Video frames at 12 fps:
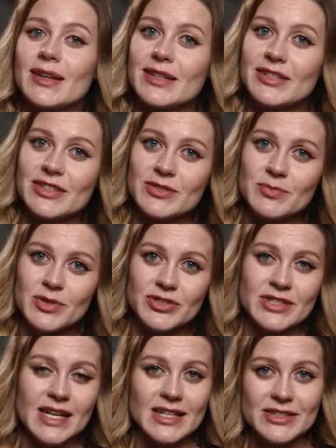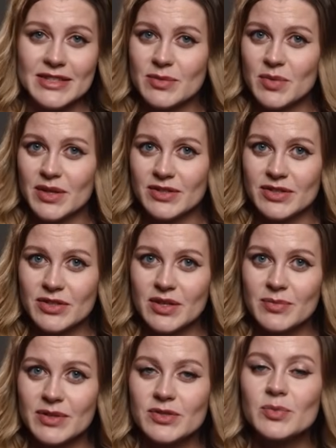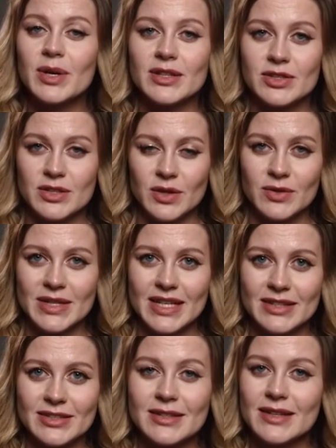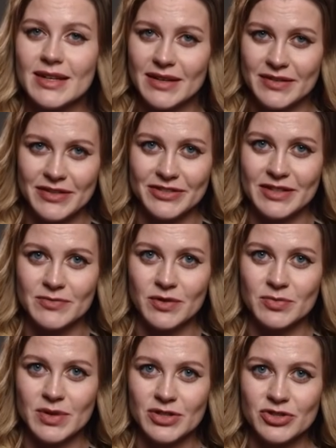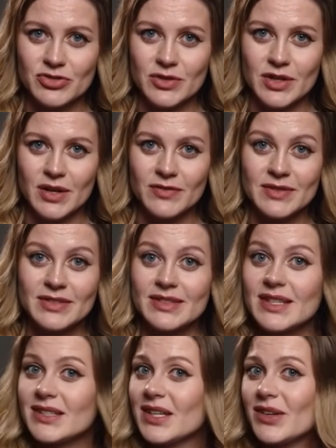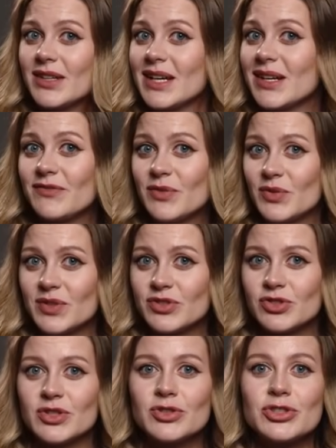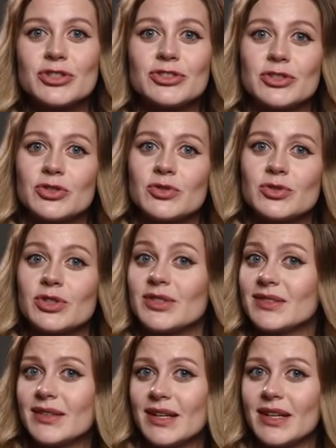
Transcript: This is precisely what determines where to go next: the Civil Registry Office, an archive, or a church institution.